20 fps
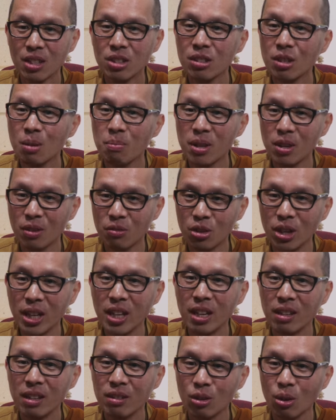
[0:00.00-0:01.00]
Just a bit of
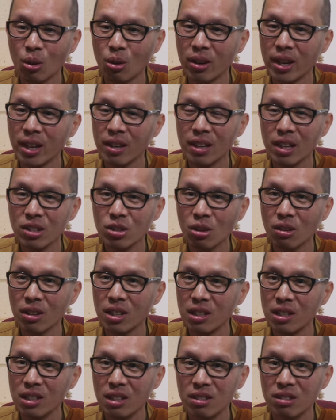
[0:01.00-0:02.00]
training, Gloria. That's all
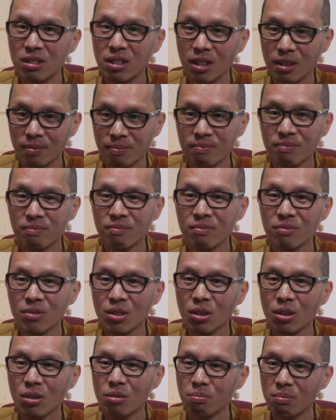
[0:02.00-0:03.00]
it needs, yeah.
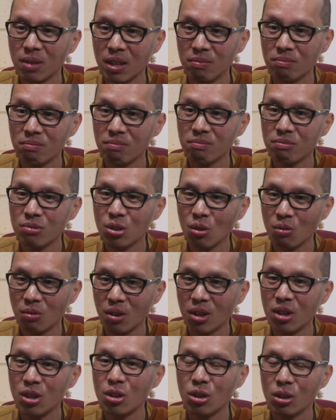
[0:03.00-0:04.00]
So, but so
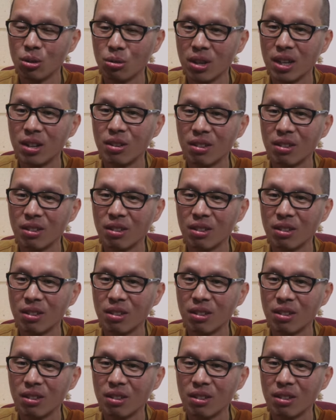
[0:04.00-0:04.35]
far you're doing great.